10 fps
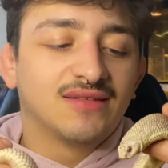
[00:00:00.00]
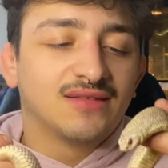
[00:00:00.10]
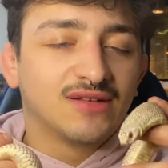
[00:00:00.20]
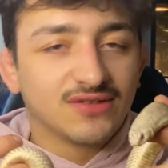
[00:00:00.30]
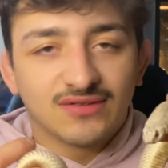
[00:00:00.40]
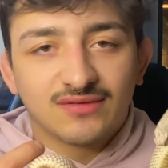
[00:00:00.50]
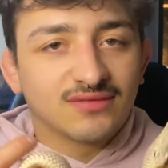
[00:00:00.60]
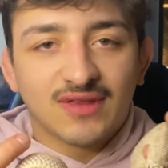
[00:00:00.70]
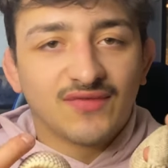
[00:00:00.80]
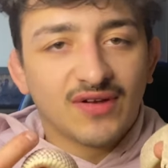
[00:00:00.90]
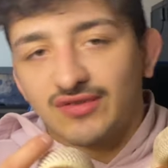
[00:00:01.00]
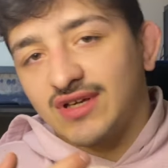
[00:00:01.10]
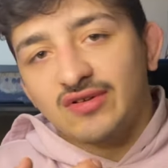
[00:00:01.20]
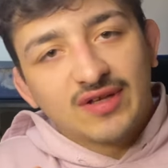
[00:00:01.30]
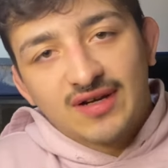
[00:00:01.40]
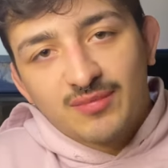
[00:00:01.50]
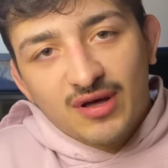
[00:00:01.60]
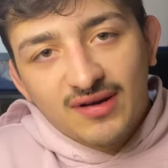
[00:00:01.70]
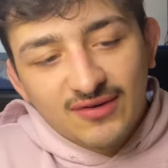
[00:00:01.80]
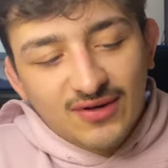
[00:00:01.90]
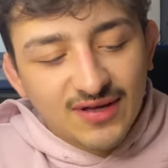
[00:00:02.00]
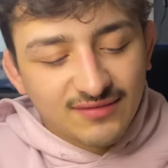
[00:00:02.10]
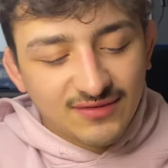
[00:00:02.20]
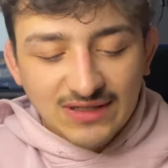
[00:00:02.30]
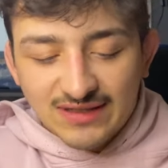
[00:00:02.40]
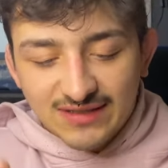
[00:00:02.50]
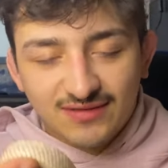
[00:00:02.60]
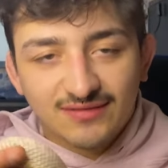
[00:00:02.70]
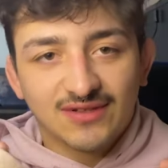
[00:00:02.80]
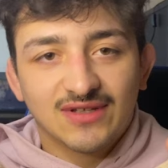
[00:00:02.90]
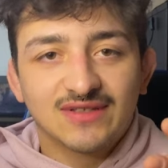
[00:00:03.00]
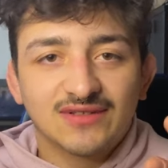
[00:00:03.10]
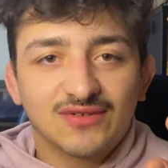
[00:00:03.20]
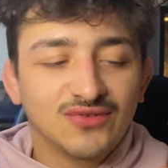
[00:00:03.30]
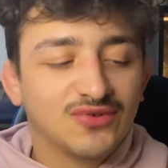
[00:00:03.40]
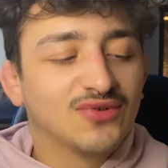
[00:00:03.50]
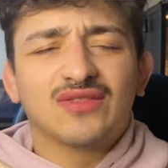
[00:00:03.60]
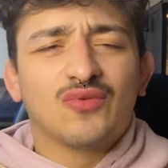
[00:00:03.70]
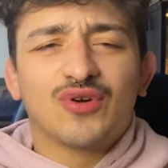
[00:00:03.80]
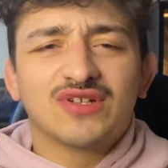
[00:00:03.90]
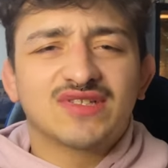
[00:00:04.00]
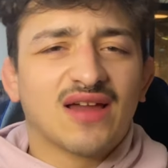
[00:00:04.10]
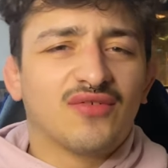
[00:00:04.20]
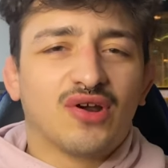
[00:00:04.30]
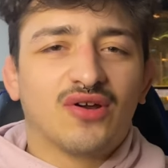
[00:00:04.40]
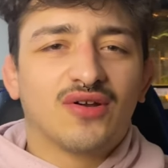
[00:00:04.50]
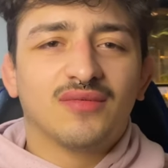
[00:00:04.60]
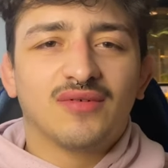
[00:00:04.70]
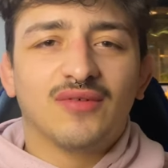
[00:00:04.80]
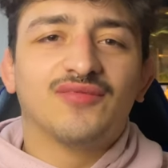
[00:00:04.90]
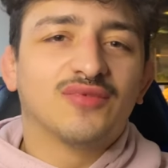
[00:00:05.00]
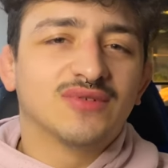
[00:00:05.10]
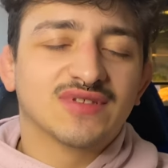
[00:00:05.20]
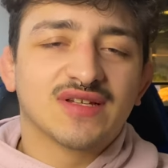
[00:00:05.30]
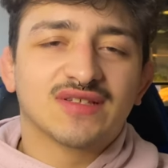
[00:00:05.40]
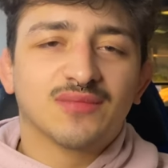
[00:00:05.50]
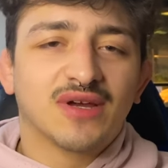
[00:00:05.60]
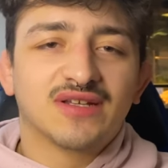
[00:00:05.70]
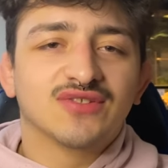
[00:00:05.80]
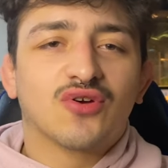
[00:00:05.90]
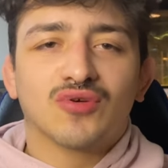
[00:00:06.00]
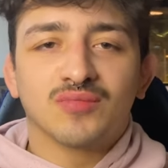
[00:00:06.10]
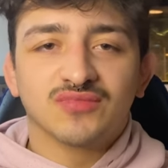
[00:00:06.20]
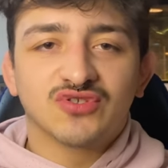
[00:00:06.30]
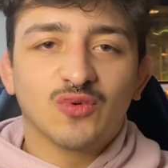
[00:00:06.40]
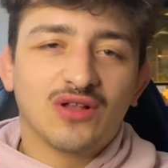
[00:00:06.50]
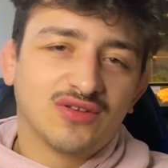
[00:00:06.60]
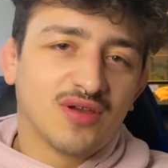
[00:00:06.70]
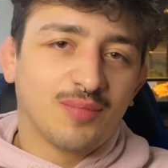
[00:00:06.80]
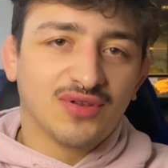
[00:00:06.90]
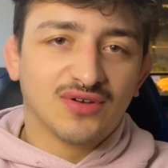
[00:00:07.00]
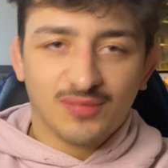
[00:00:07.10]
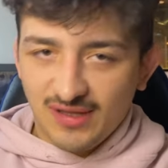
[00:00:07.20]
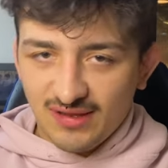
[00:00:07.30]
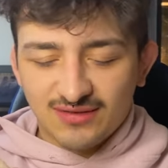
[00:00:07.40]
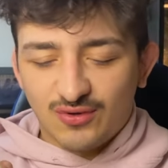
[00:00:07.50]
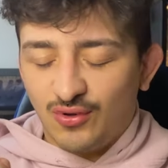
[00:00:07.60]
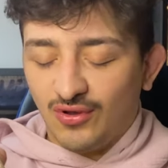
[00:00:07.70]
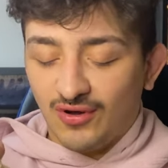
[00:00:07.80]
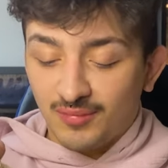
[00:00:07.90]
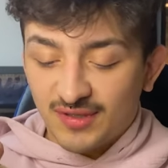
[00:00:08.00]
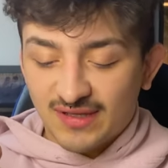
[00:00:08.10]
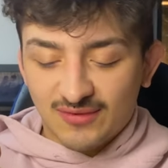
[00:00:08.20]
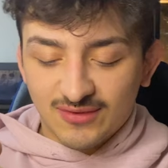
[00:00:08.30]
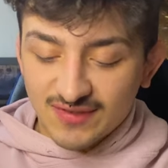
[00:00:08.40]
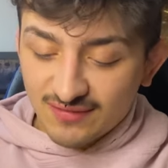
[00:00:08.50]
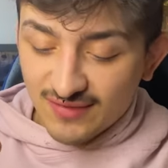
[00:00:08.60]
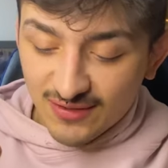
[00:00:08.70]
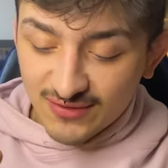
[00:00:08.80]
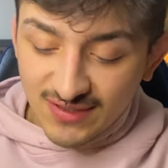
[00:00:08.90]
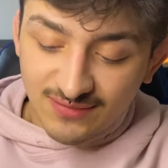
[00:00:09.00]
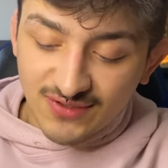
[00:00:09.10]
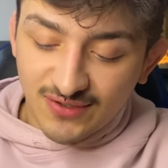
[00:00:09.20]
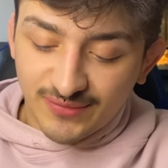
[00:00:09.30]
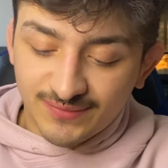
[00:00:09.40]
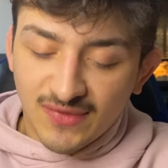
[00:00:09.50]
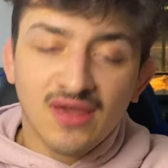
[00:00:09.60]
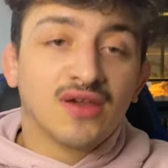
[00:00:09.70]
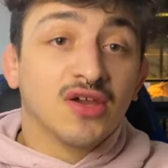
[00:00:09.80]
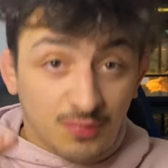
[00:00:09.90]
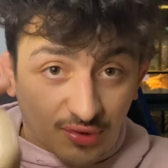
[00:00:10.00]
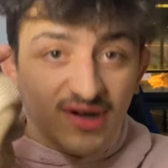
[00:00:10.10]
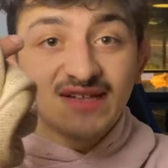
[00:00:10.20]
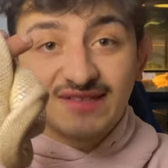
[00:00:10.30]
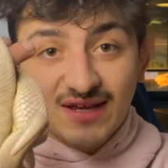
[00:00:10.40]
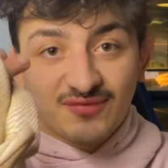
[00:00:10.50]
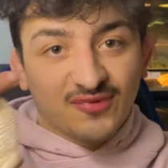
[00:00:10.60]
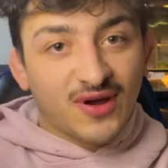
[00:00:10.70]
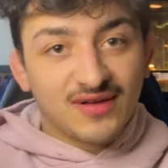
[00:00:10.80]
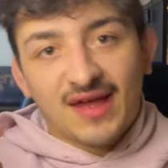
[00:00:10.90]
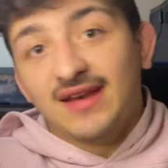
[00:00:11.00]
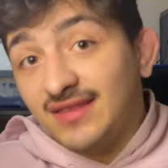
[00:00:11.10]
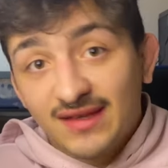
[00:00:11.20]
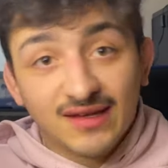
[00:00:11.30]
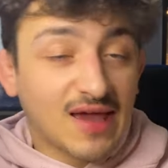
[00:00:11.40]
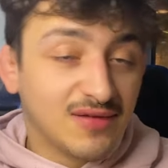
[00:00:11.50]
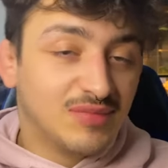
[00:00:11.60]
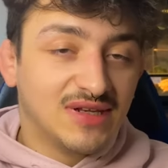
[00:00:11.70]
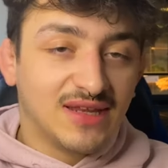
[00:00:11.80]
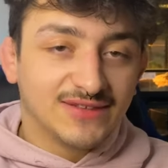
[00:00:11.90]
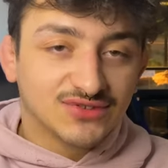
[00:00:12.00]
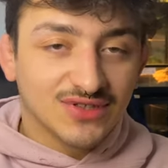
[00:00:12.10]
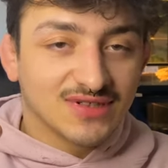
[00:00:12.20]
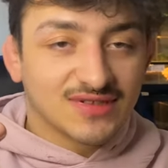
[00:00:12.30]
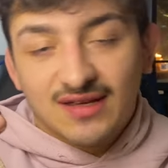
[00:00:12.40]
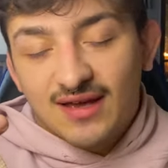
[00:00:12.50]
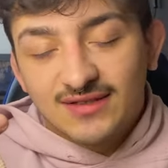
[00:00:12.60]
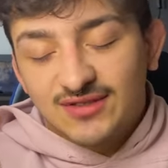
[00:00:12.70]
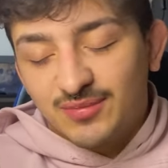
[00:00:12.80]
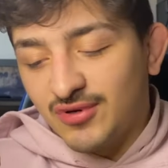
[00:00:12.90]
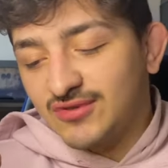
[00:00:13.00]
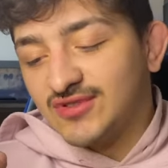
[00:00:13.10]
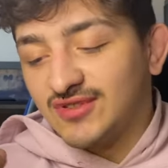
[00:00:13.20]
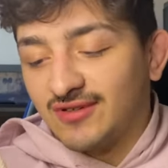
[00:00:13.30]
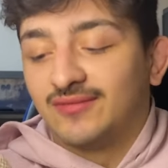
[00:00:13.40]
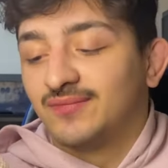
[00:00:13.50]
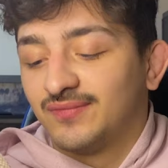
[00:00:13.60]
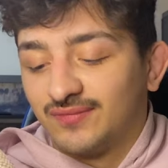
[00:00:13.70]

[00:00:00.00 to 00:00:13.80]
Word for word: they've never killed anybody. Okay, look at this. Look at this little noodle. The worst I ever heard of was like somebody's arm swelled up a little bit, like the whole arm. But that was that was it. So pretty safe, right? Anything can be dangerous, I, I suppose. So